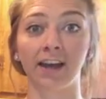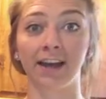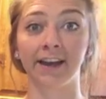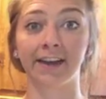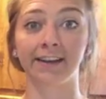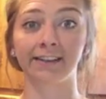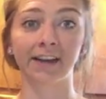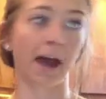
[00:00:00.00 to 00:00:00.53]

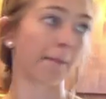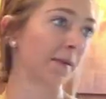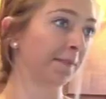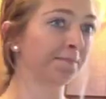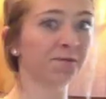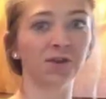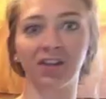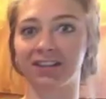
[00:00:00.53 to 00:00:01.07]
And I
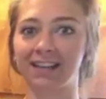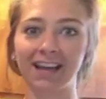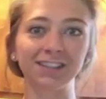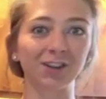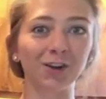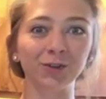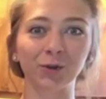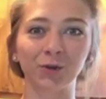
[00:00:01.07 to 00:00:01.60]
mean, you can
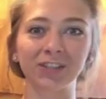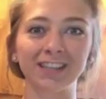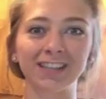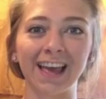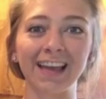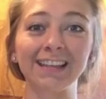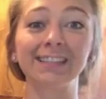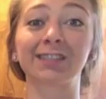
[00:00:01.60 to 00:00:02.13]
test all sorts of
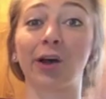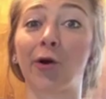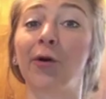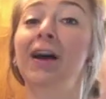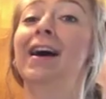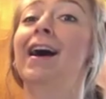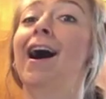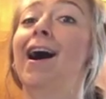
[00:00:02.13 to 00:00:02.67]
things, so
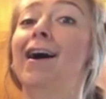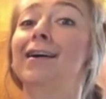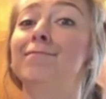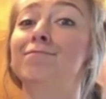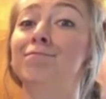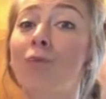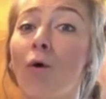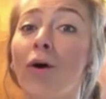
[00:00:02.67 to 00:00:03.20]

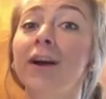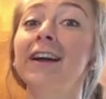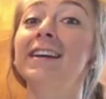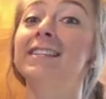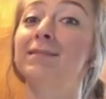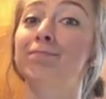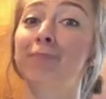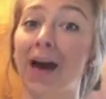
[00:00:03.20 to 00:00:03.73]
more
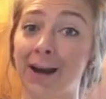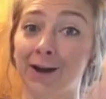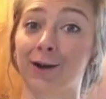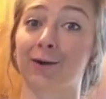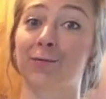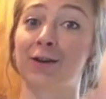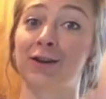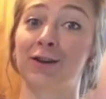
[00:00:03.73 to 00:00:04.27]
is
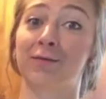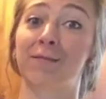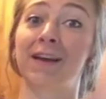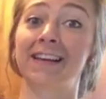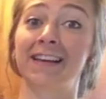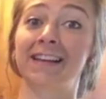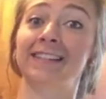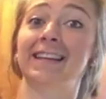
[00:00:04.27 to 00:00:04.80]
better when you're
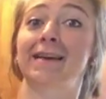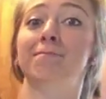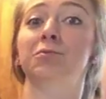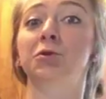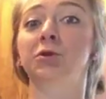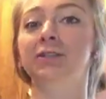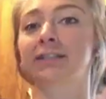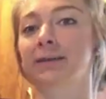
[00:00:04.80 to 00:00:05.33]
making
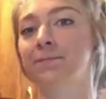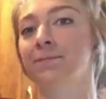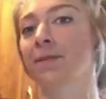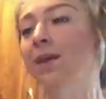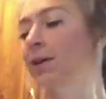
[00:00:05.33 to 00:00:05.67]
samples.